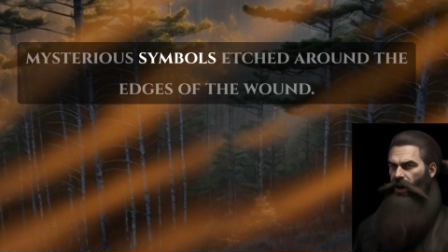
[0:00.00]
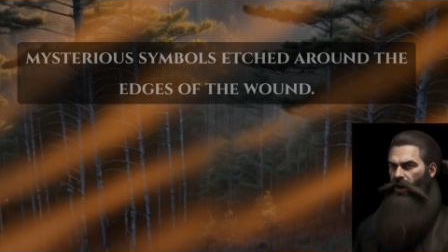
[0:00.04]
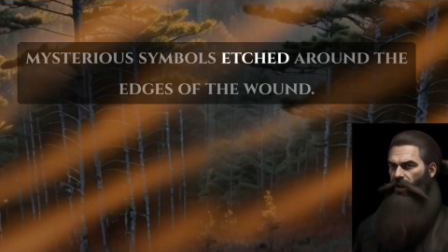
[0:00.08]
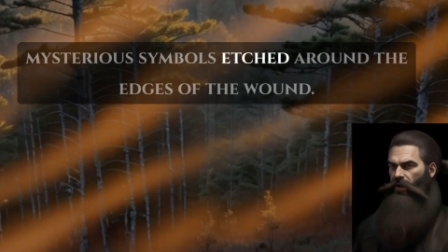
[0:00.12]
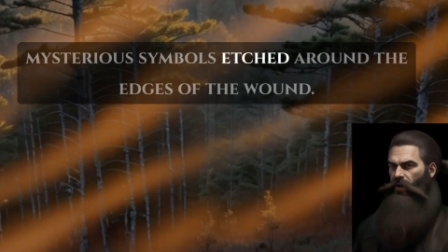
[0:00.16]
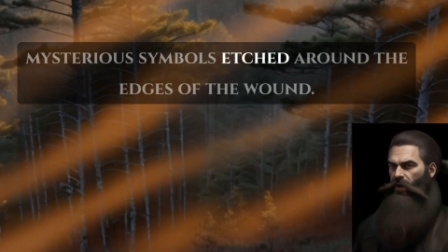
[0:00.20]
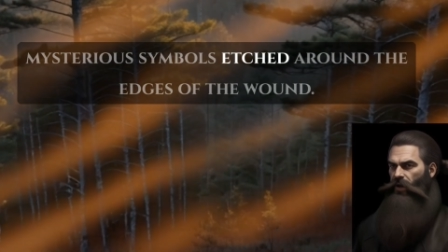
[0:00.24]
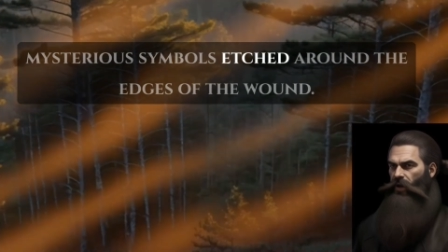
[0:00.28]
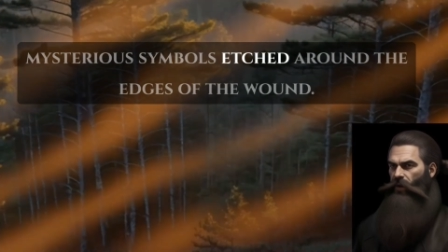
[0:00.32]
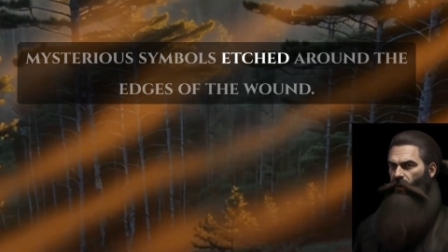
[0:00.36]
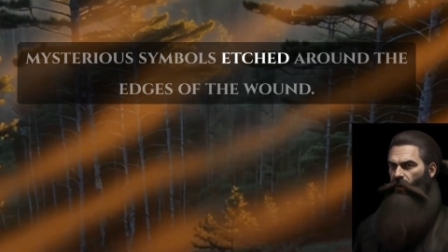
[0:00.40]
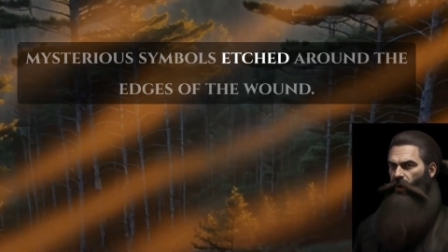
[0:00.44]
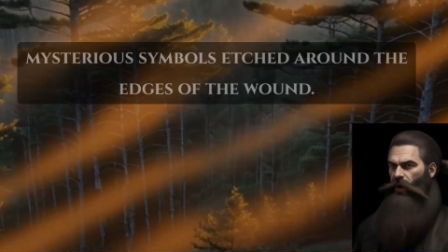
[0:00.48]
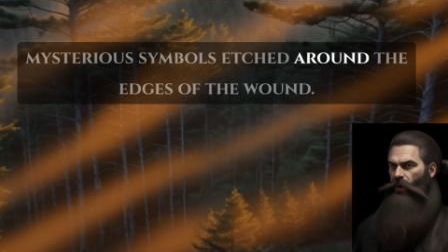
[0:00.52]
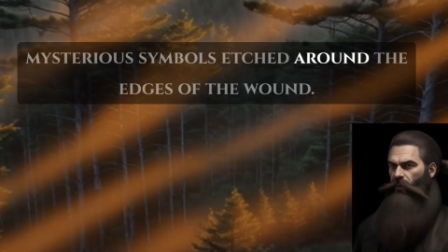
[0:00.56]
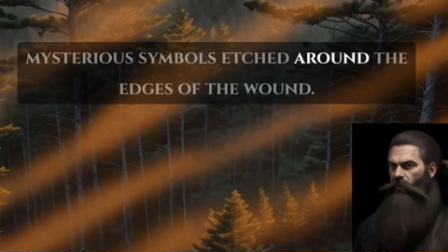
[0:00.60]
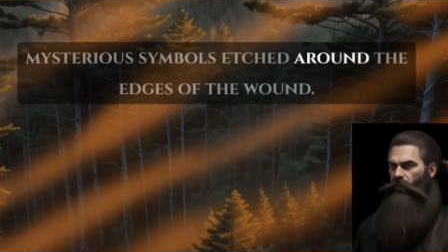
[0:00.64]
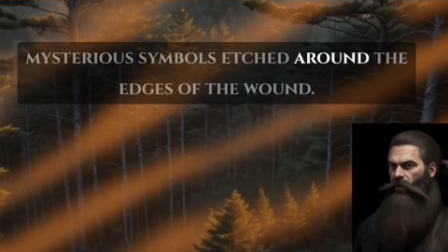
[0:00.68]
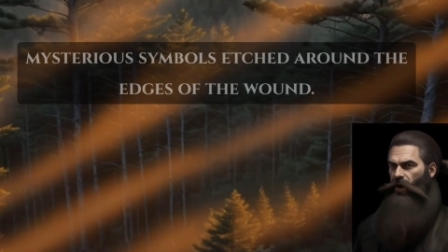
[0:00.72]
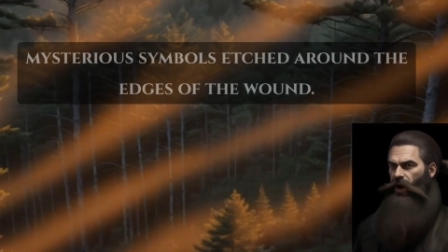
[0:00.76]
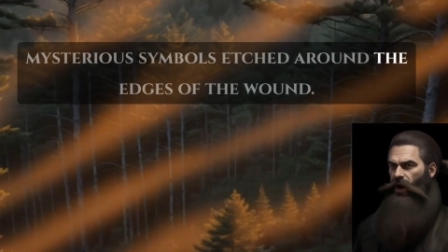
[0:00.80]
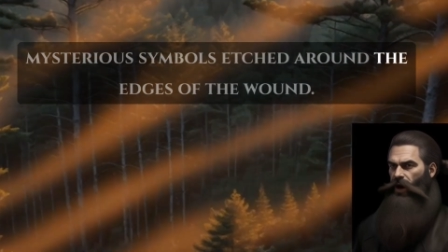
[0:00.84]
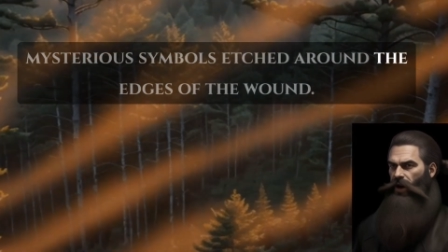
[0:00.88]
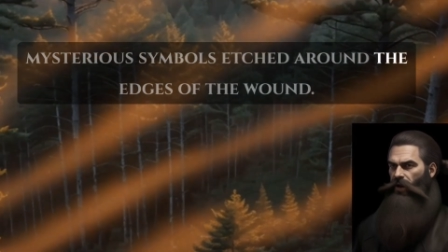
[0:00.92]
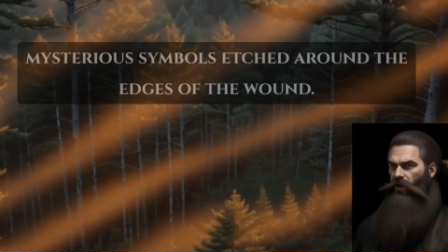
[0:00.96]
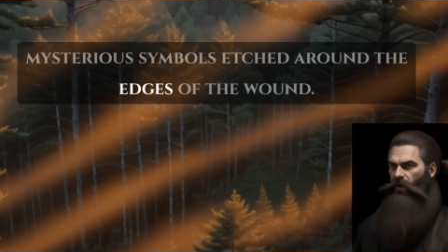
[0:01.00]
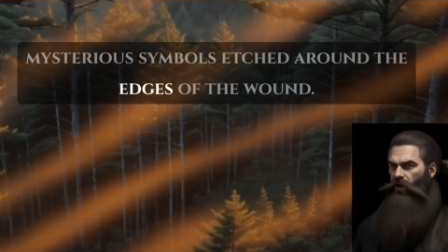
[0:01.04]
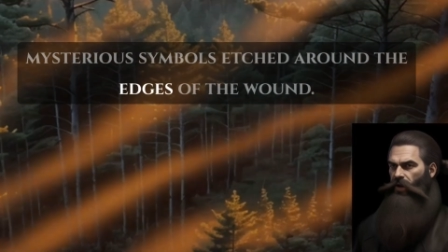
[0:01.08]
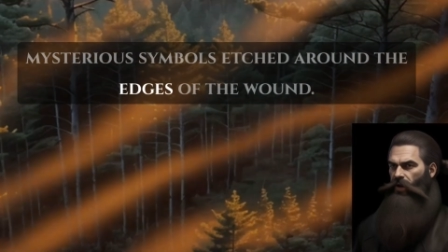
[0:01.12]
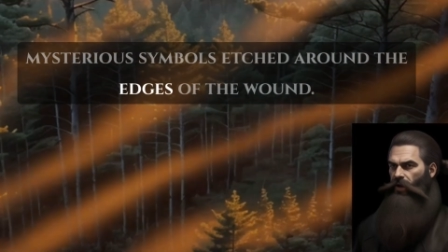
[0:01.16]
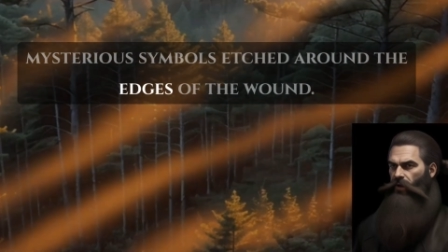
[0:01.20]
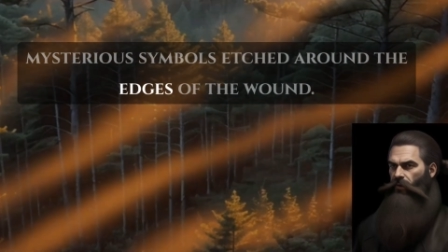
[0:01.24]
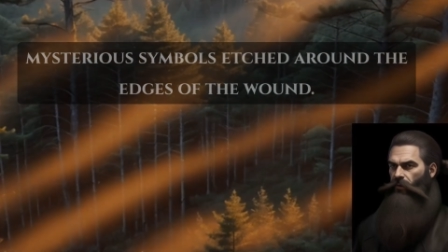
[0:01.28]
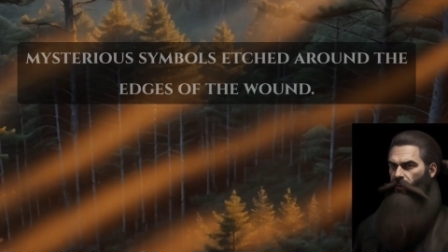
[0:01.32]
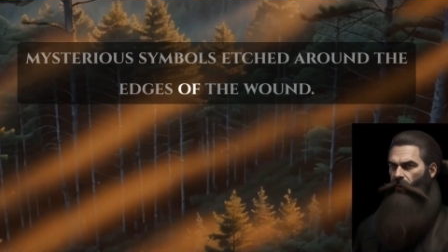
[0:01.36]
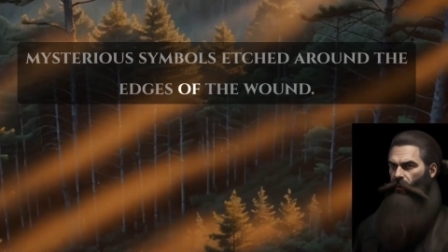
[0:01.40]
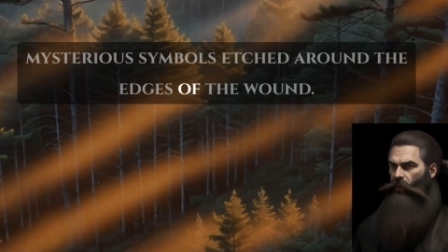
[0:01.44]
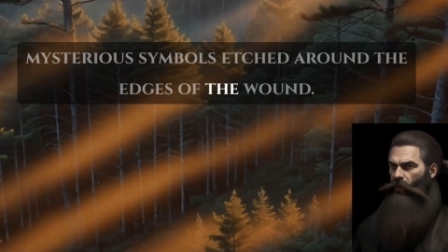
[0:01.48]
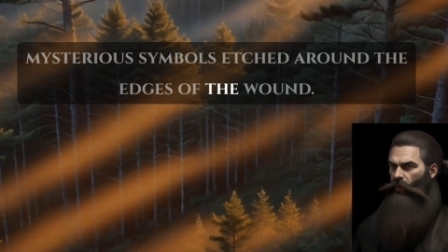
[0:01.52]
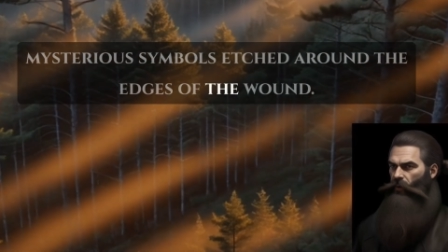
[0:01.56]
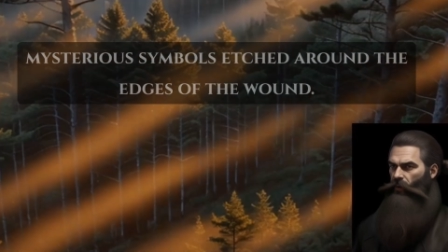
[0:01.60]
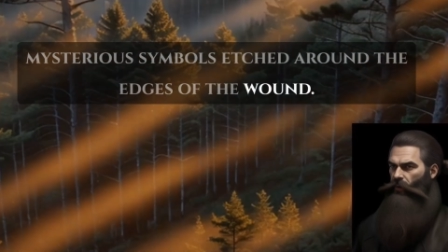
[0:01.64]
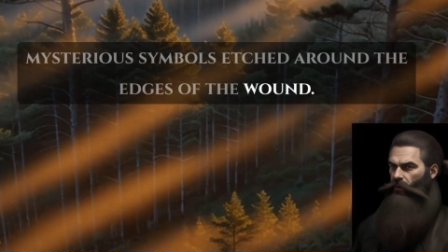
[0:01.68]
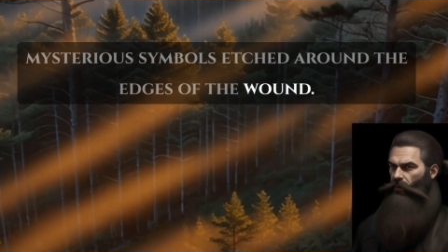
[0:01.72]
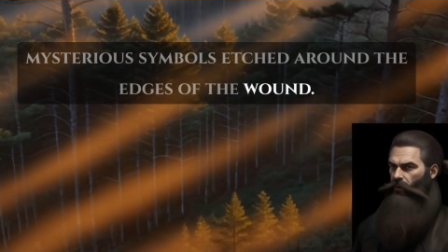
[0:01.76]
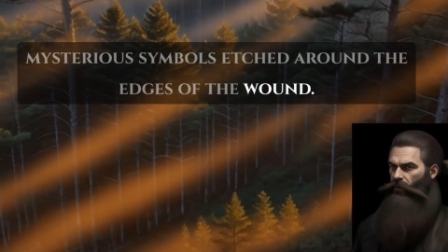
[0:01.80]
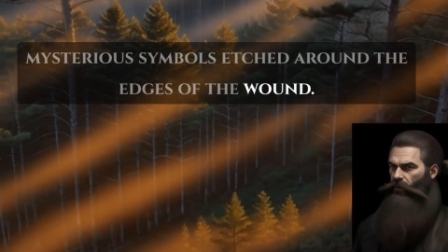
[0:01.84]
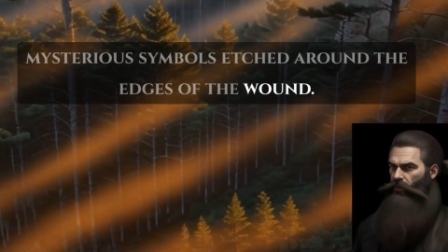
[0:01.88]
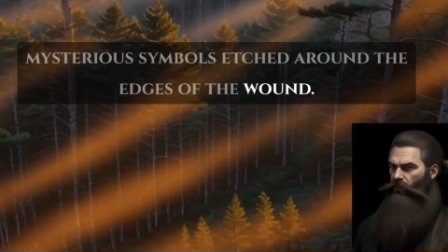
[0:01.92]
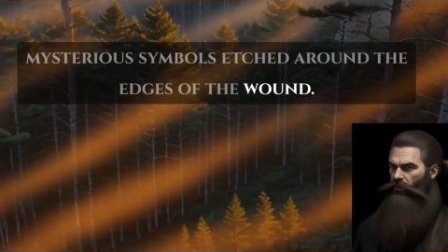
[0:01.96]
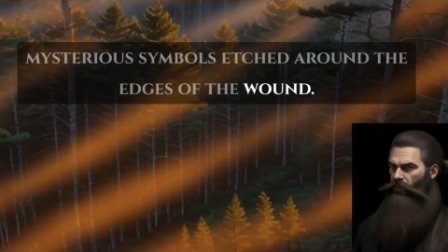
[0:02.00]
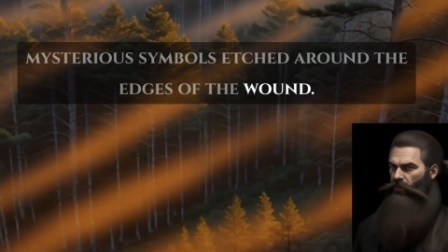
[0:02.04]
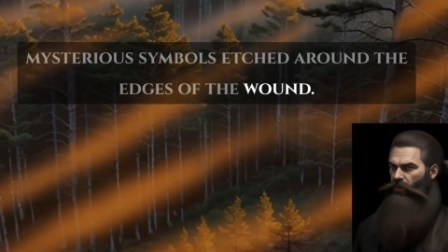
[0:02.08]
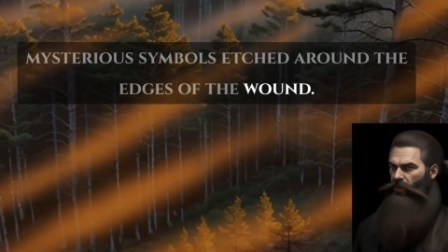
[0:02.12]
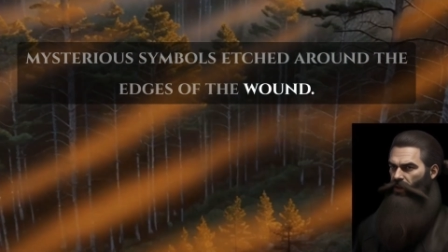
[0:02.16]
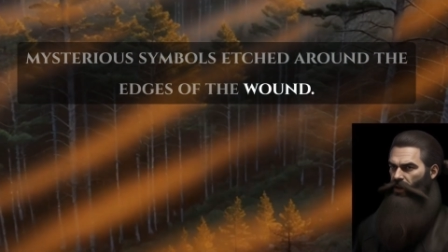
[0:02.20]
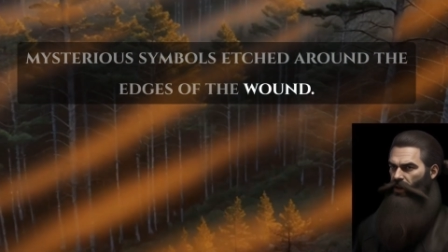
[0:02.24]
etched around the edges of the wound.